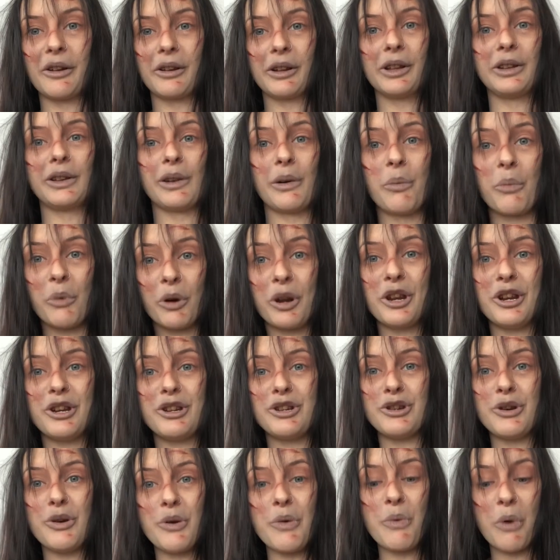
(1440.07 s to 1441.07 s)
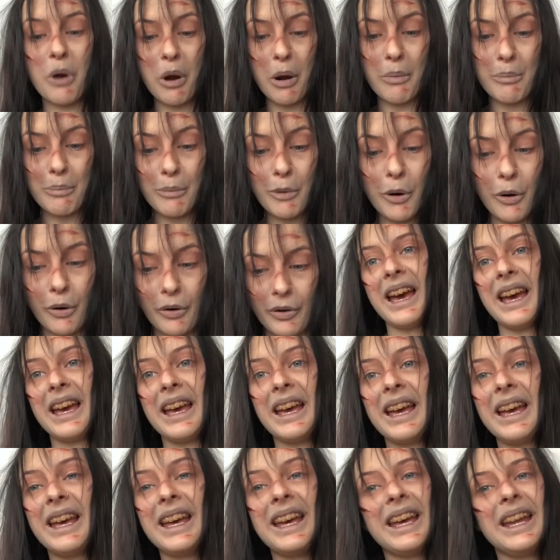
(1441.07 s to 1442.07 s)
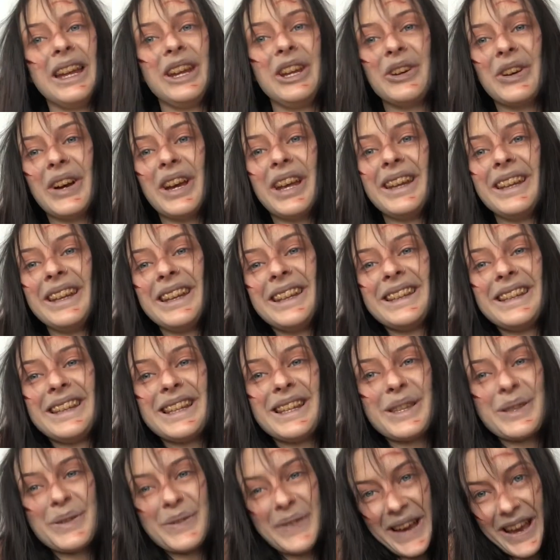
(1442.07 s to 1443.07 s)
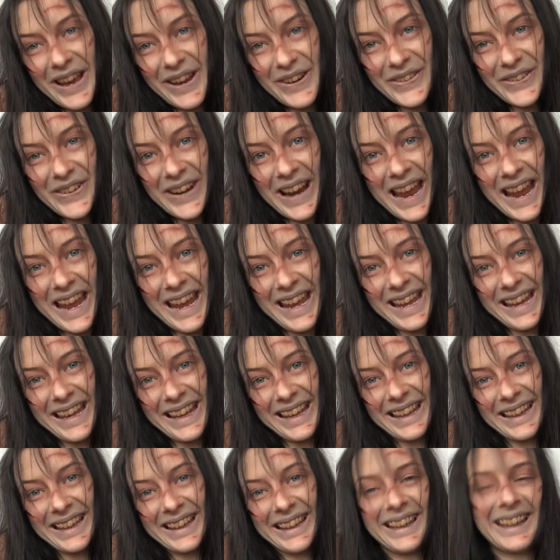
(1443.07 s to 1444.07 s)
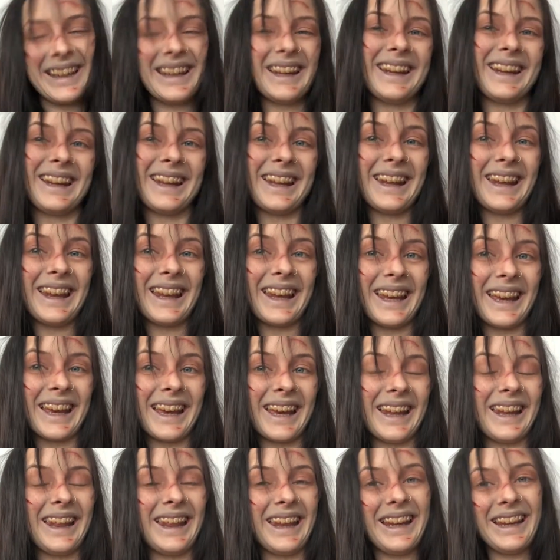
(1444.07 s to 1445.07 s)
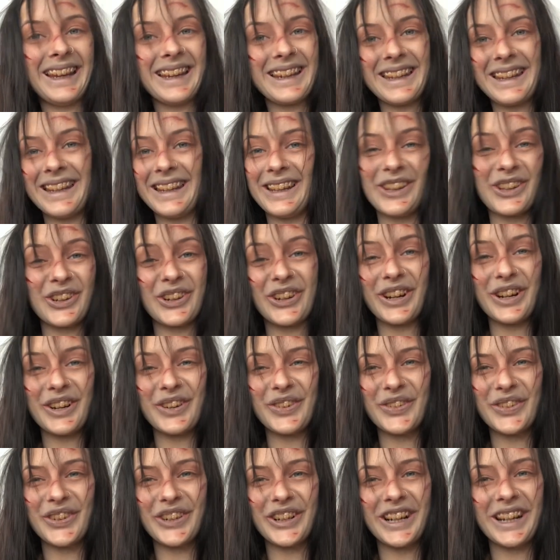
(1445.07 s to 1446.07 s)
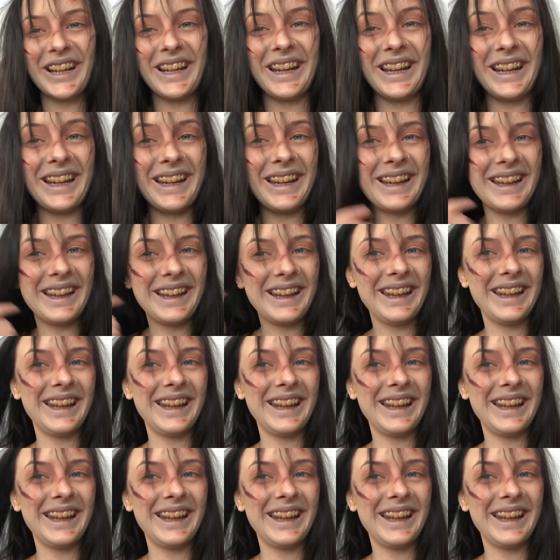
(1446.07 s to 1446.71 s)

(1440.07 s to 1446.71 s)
because I want to do more. Anyway, this is my Regan. I think she's real pretty.